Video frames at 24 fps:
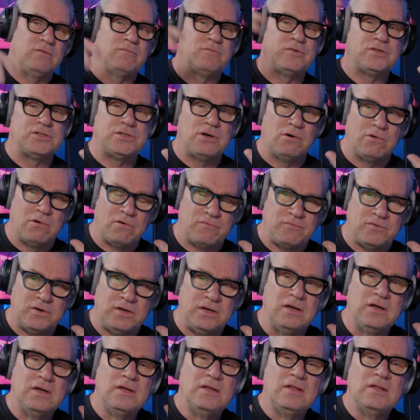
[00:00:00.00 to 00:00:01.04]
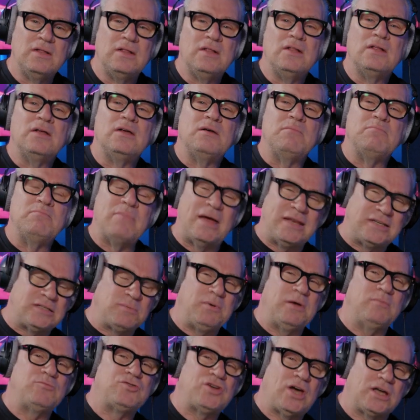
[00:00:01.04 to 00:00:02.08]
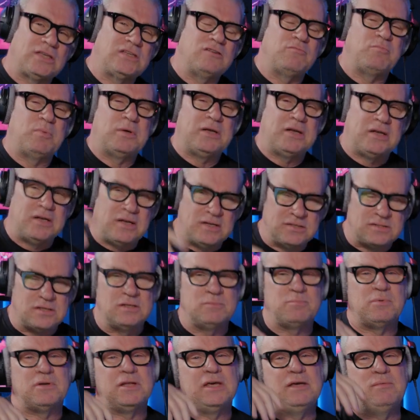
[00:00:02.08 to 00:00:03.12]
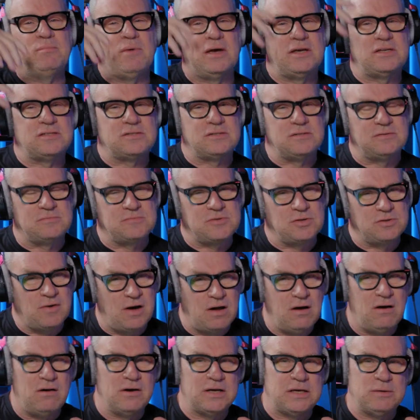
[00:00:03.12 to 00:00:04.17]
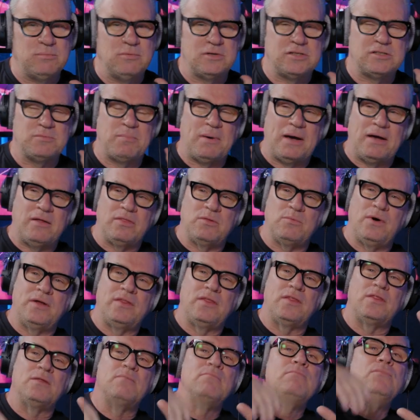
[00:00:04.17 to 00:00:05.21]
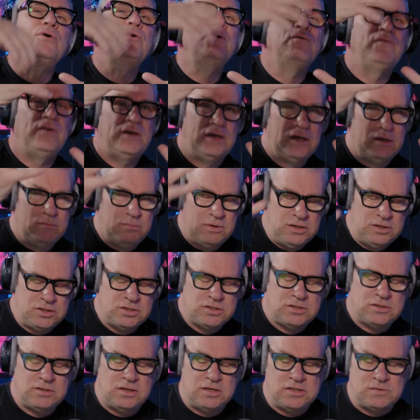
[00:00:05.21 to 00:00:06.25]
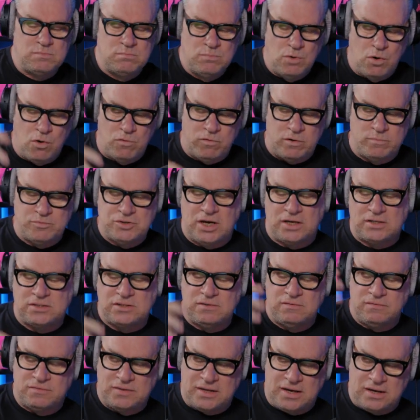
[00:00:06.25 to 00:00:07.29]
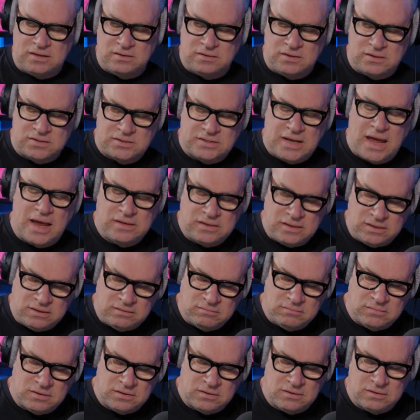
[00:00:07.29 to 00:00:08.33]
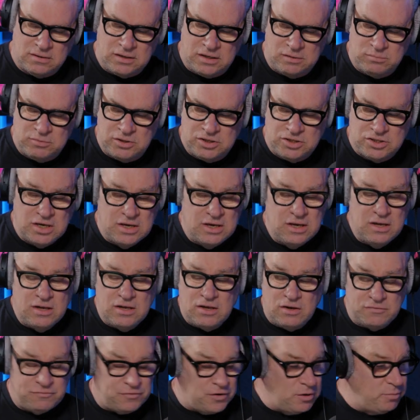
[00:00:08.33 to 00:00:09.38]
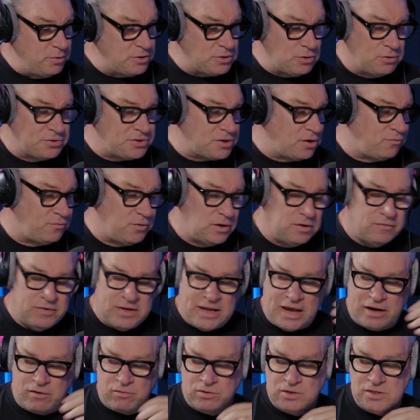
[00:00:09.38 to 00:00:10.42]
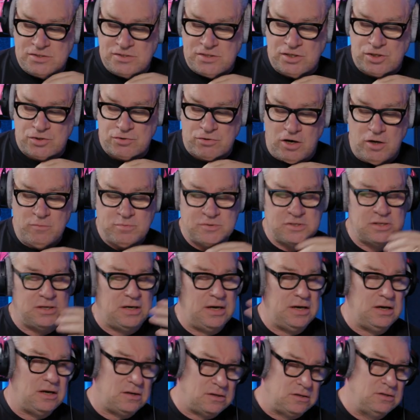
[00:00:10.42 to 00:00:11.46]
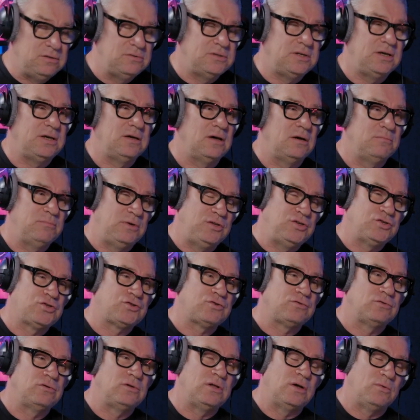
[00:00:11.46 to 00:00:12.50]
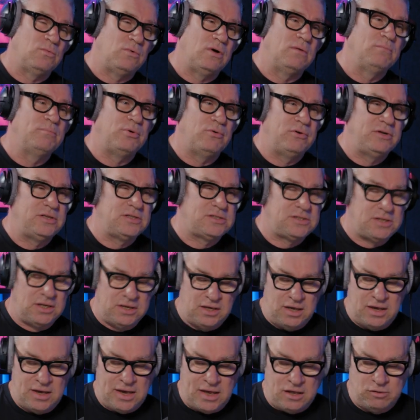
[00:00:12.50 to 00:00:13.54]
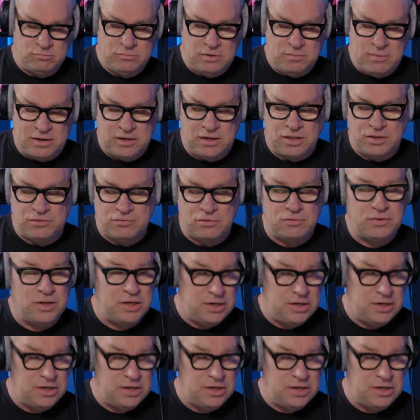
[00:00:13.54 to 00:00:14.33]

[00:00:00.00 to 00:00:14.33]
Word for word: and photography meant to be objective, but it isn't. But he makes a sort of argument about the way that the moving image is more objective than the standing uh, image. The film is also full of anachronistic tropes, including a minstrel at one point singing Help Me Make It Through the